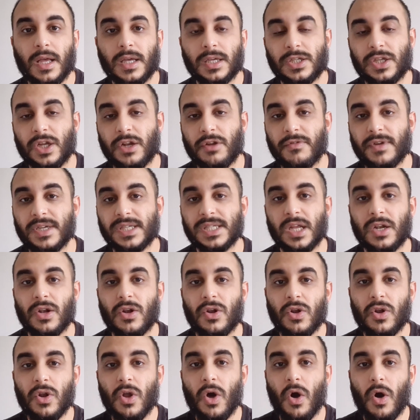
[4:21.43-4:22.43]
So there is a
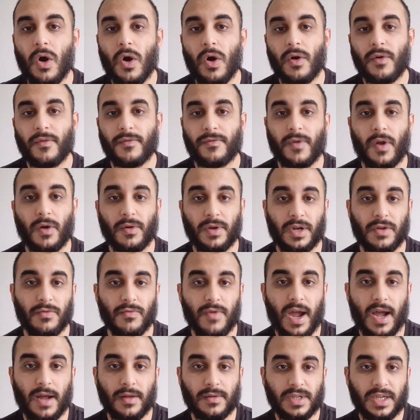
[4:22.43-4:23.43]
lot floating
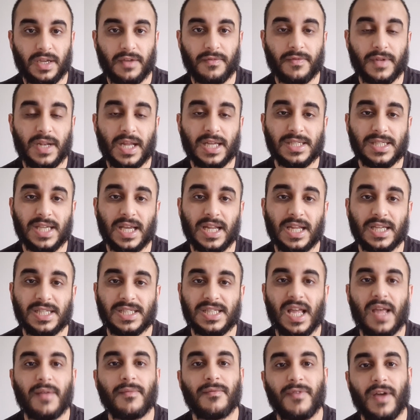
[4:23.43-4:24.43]
around. If let's say there's
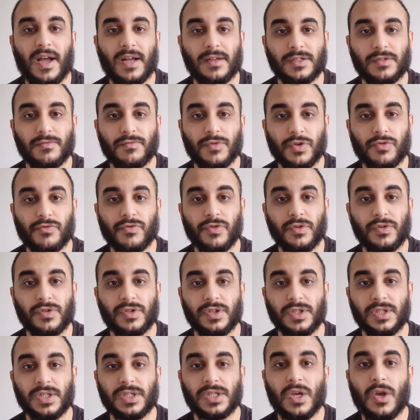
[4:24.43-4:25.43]
10,000
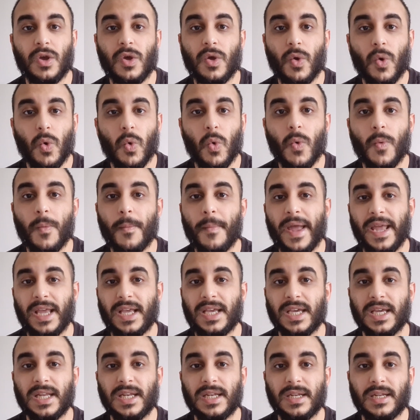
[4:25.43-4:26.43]
recruiters all
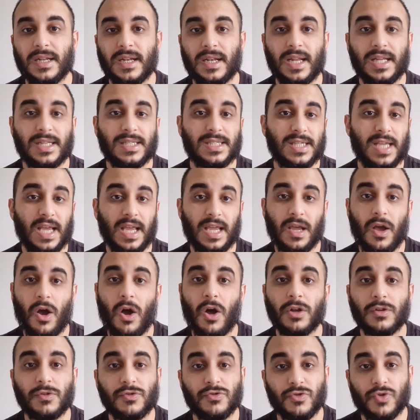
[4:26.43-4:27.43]
making, let's say,
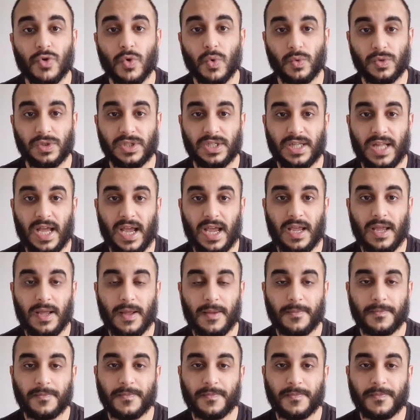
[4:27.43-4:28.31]
100 calls a day,